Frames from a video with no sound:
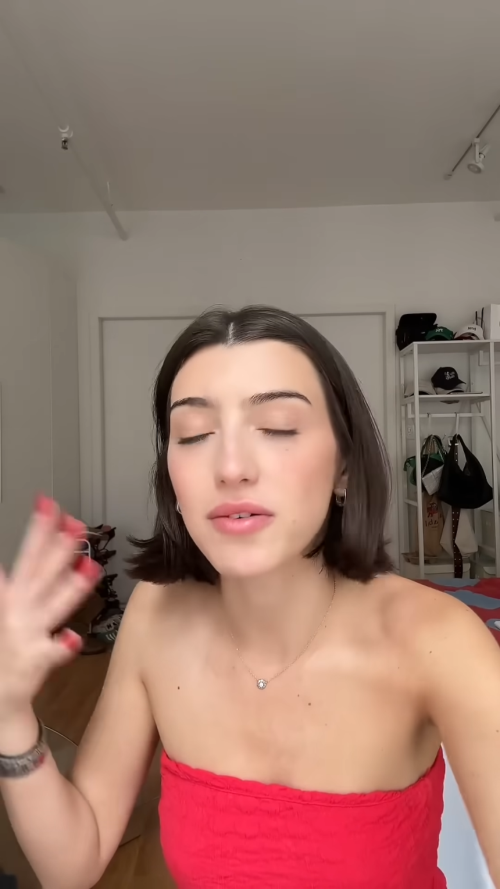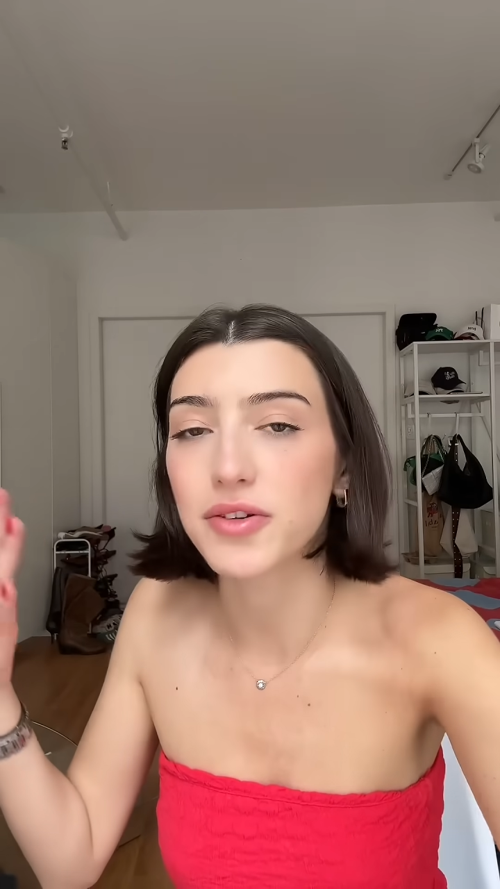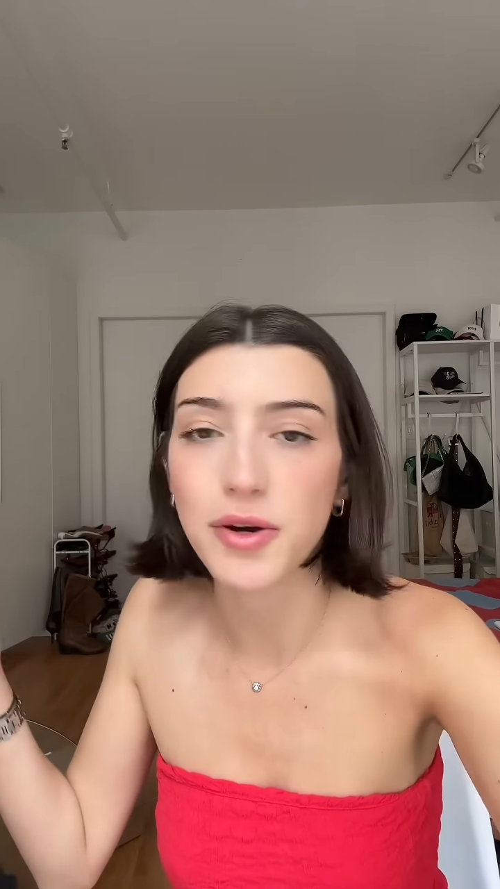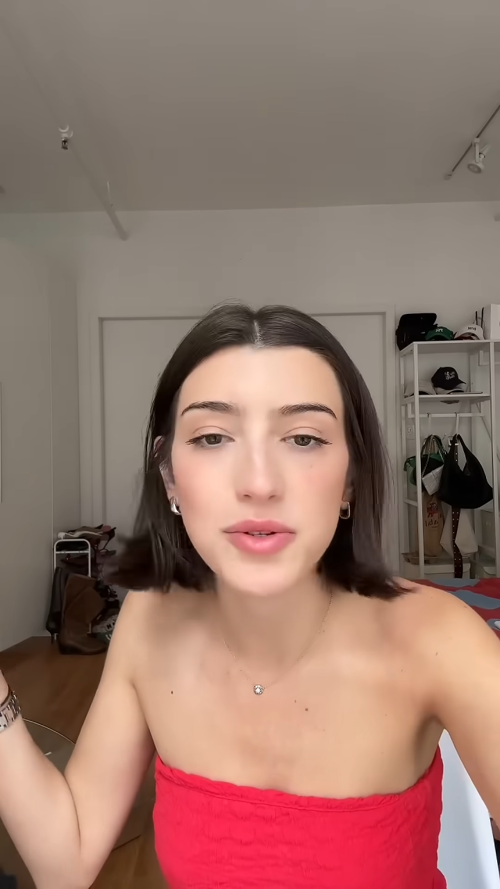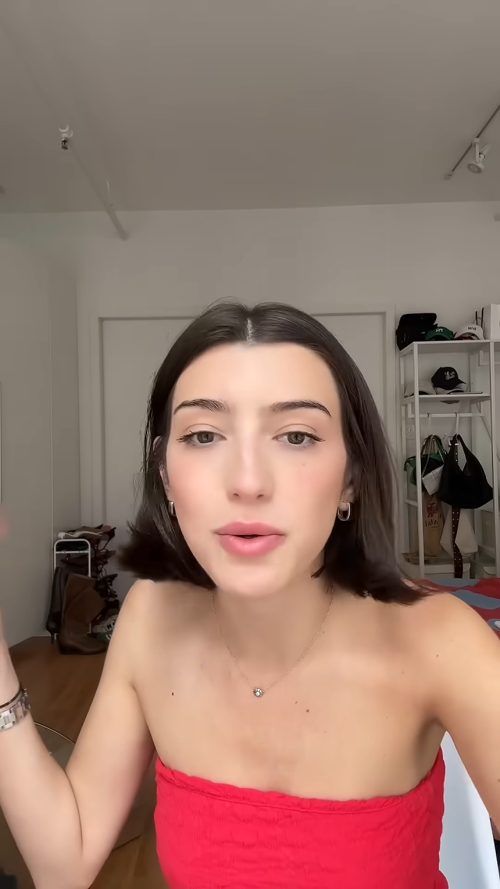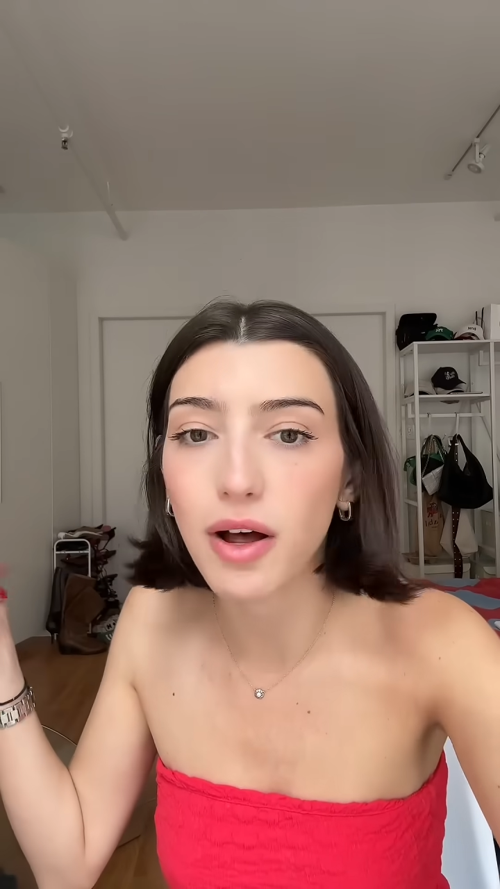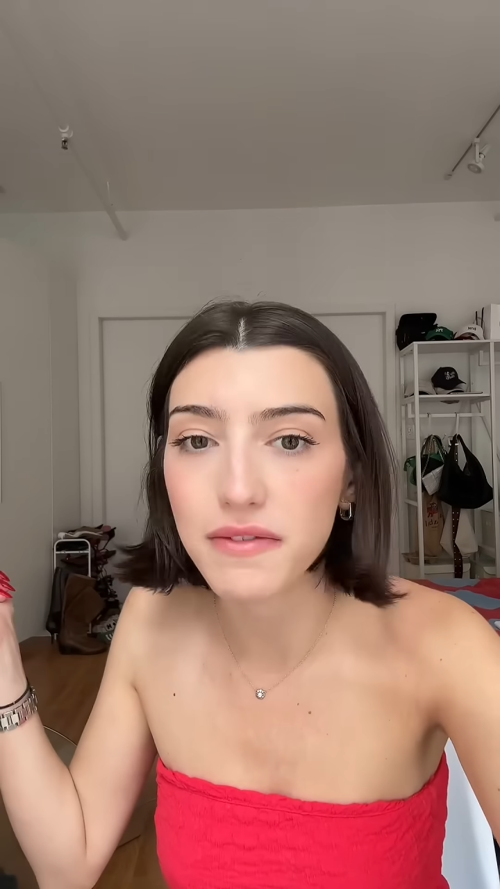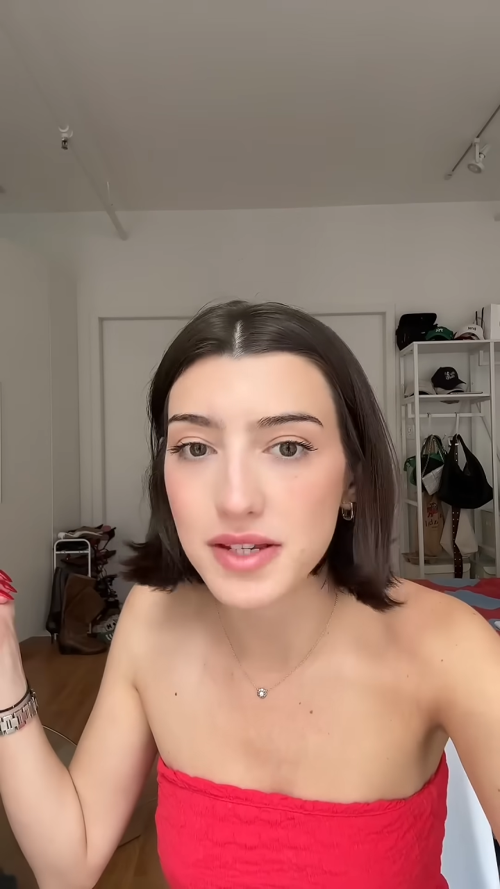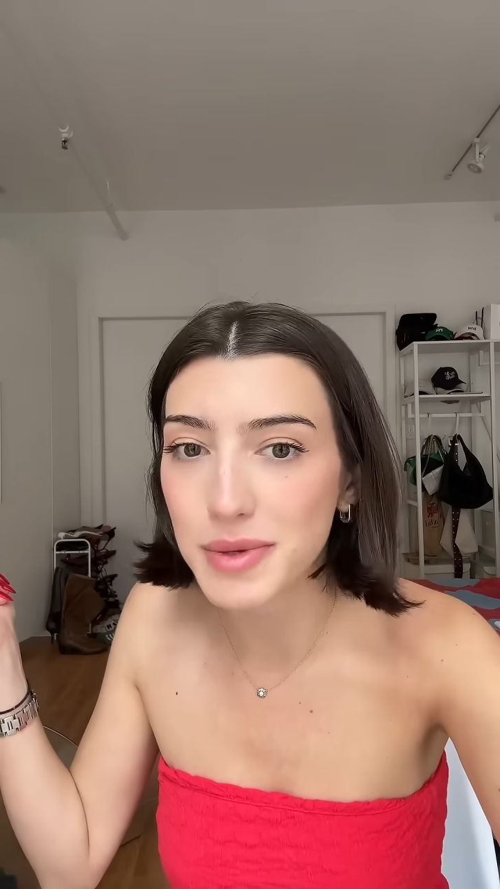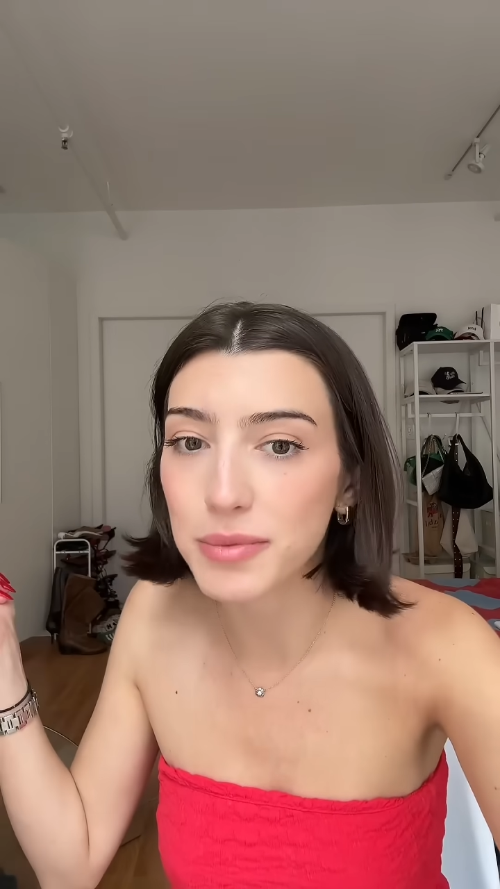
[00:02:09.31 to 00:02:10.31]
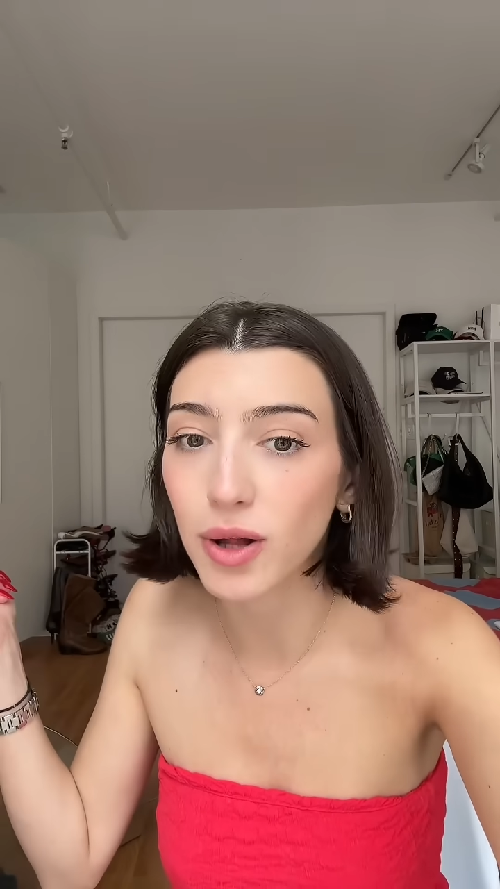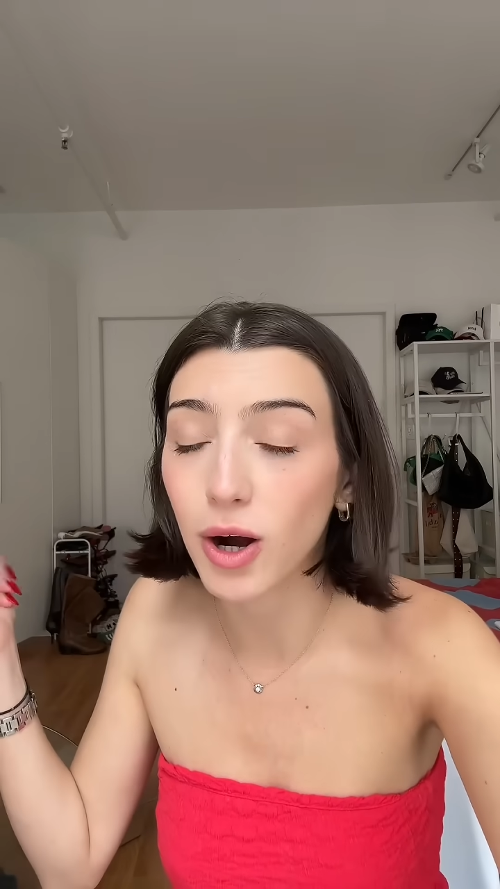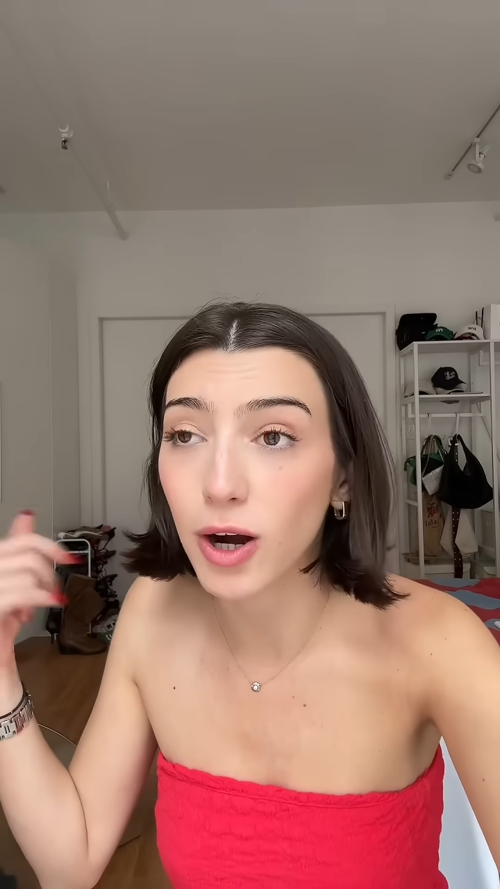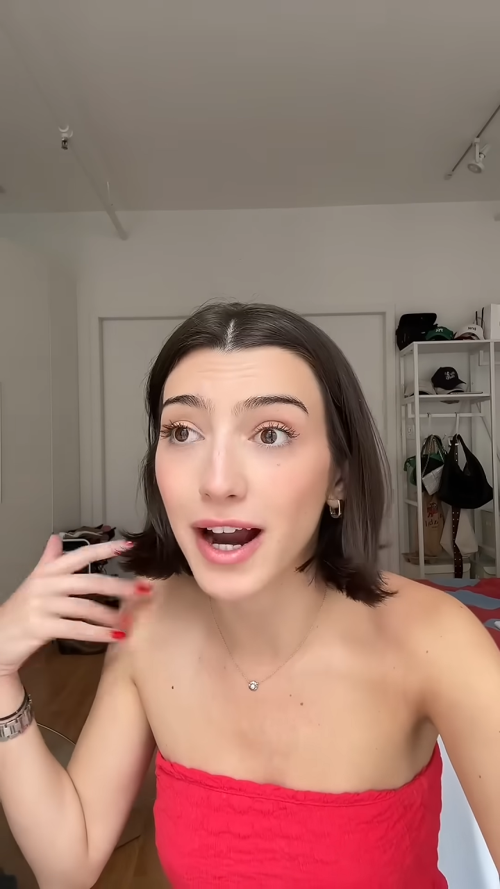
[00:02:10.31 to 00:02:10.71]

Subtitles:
knows who all of these people are